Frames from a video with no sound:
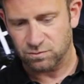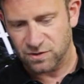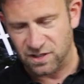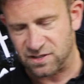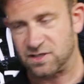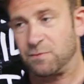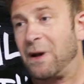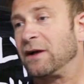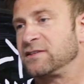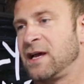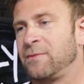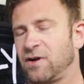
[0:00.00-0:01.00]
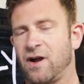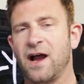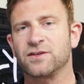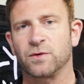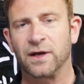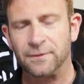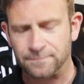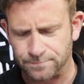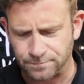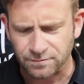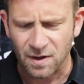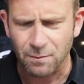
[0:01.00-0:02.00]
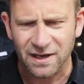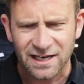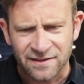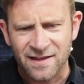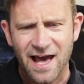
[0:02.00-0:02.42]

it's about time to graduate. But in